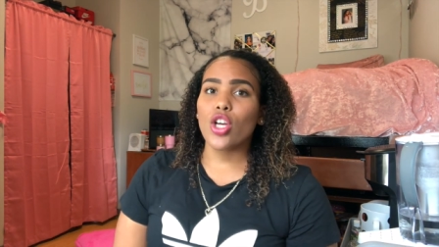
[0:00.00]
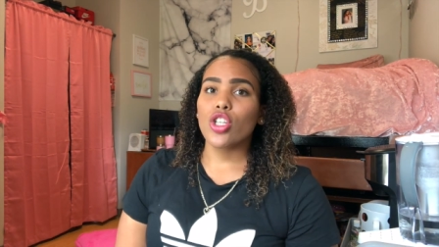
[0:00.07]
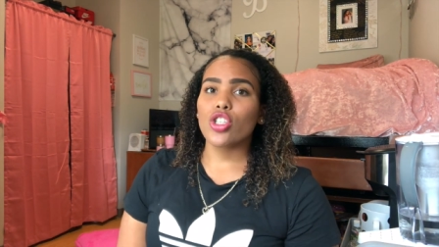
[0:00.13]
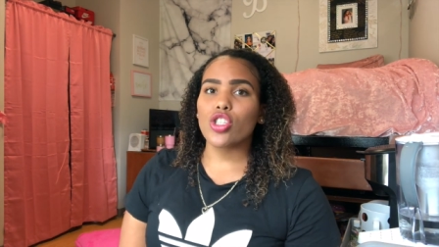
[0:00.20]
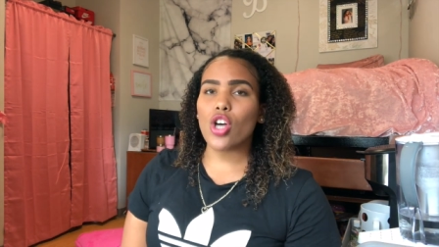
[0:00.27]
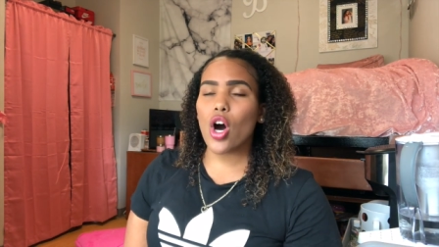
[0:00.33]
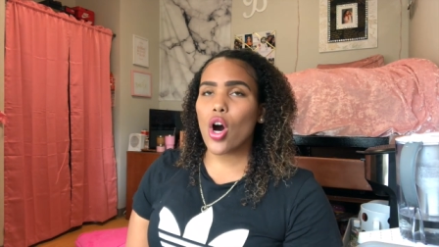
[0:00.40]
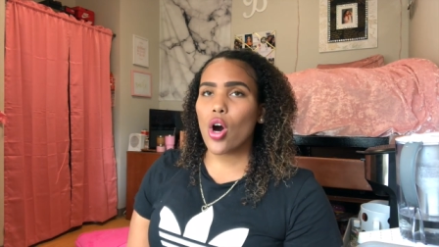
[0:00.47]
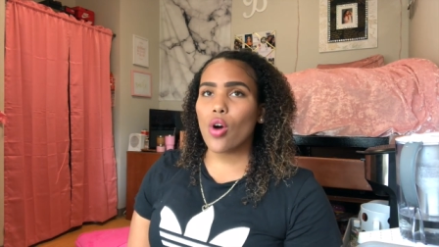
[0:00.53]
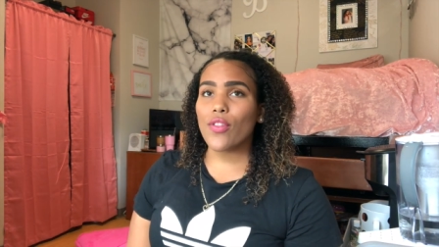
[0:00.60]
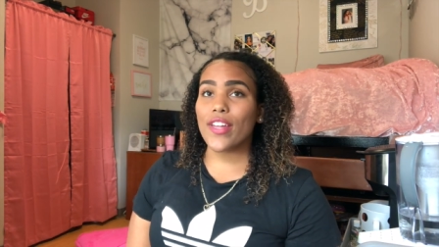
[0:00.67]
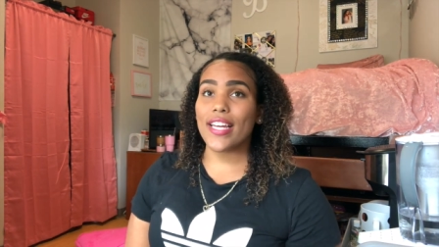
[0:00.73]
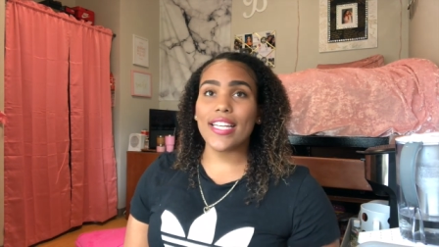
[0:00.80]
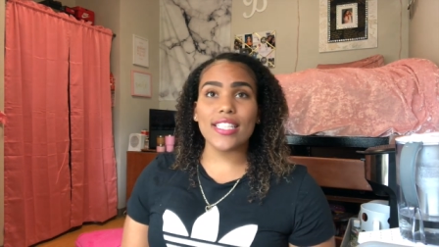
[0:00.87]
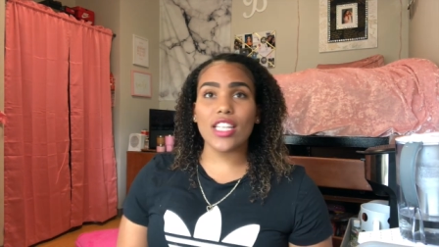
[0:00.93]
So
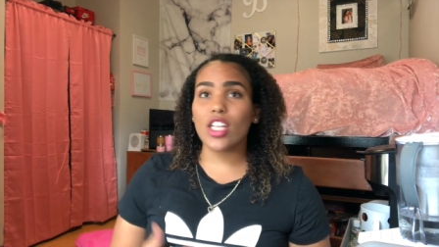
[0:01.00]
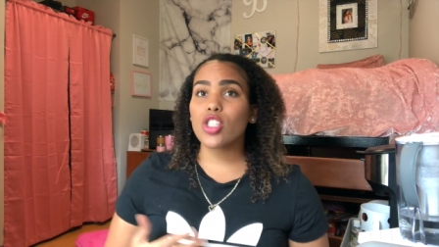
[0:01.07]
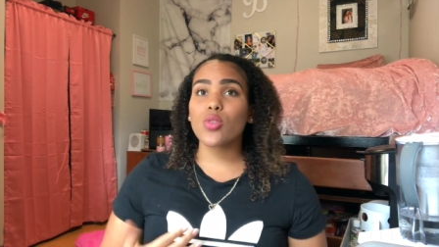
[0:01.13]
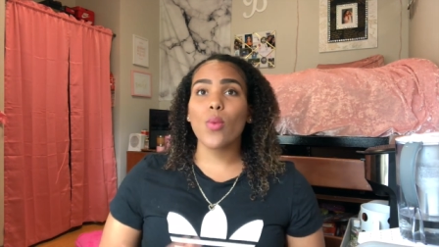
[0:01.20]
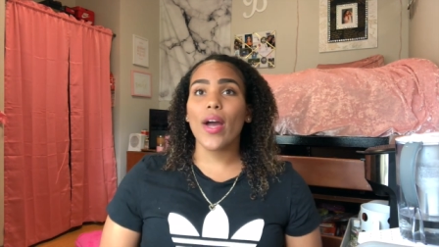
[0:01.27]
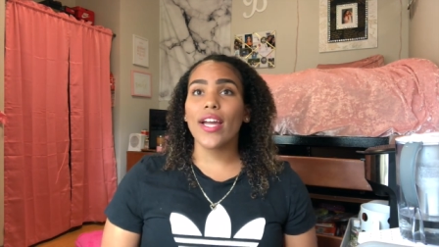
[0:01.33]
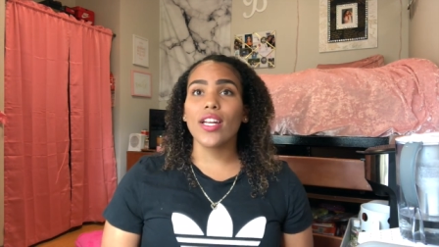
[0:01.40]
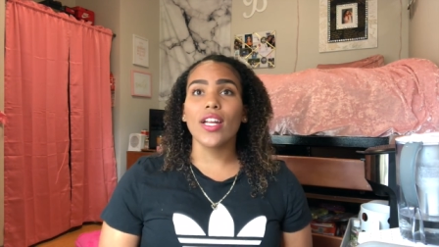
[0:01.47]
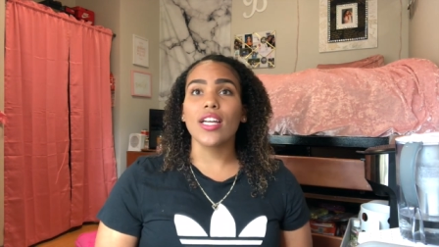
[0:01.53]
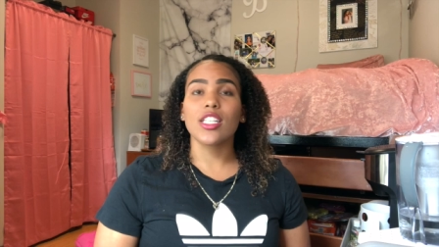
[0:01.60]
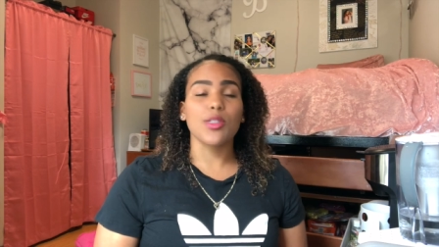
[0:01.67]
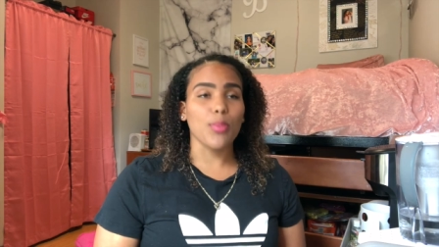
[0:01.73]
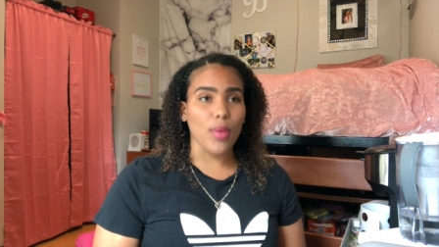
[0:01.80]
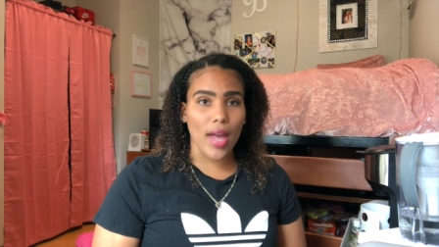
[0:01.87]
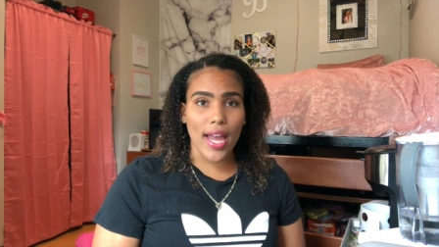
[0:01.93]
the easiest way to
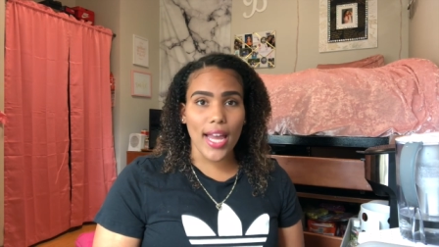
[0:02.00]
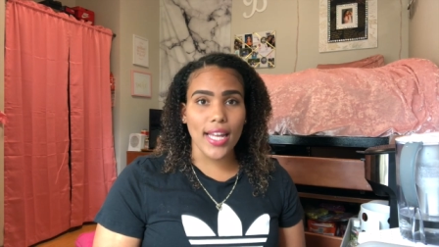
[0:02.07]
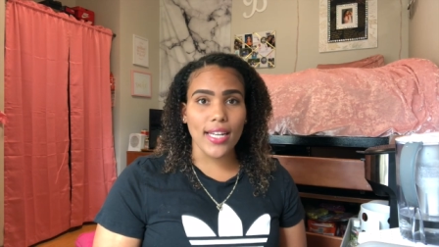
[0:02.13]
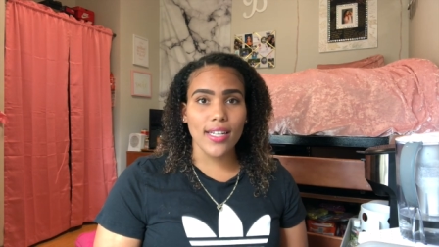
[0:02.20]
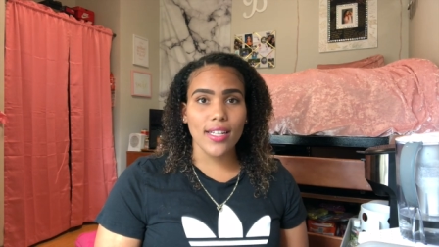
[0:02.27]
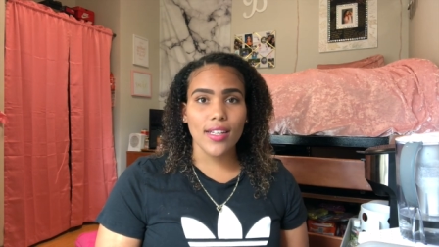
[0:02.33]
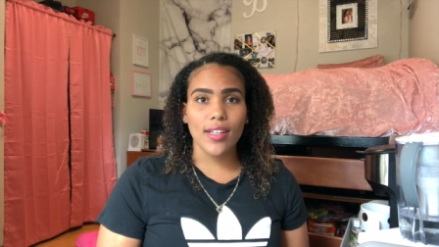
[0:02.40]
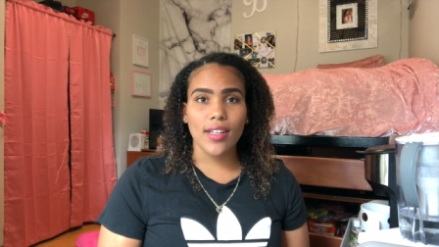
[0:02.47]
explain